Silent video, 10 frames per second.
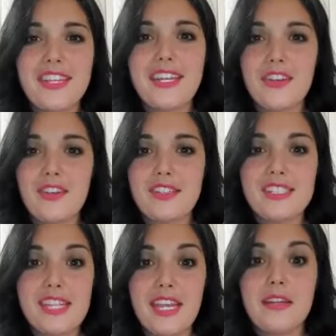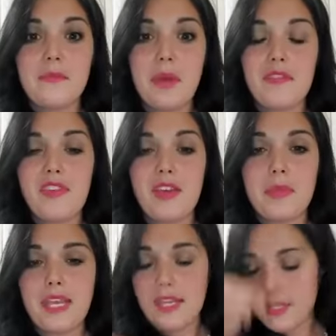here to stay in my
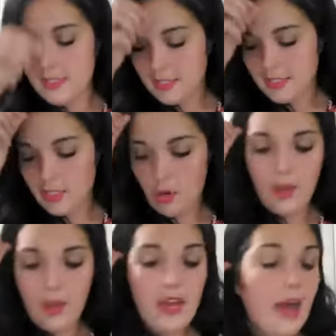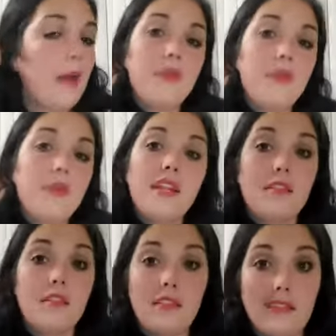family. And so I'm going to
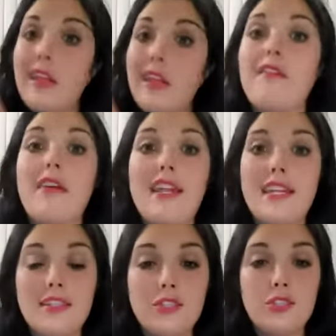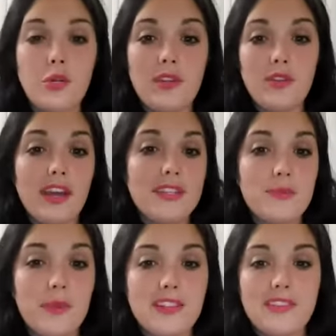get right into showing you guys what
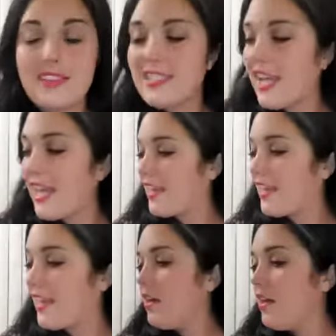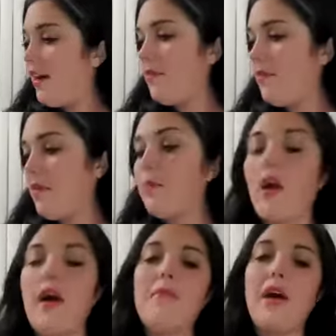it looks like. I
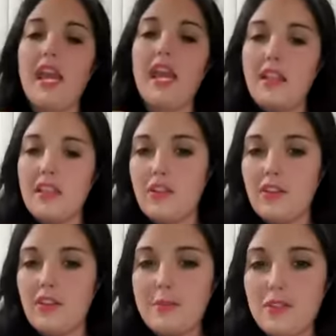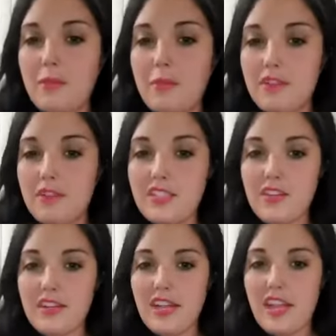brought my little capsule bottles here,
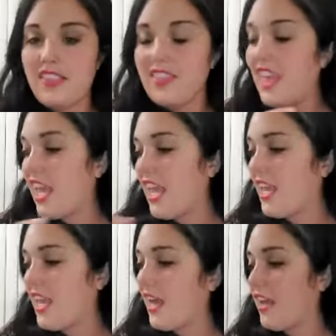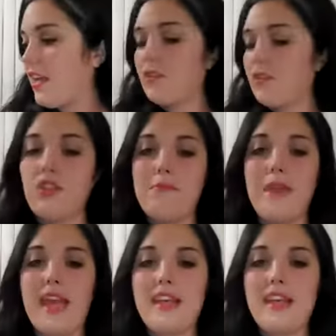and I think I can actually
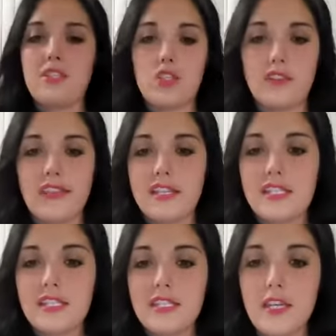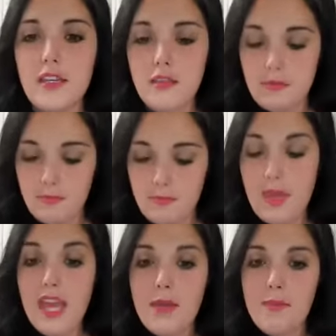master this,
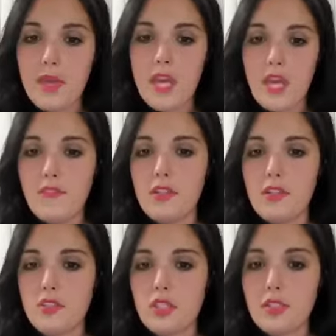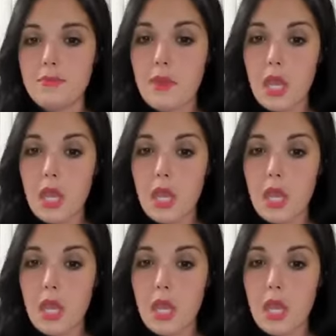maybe even just by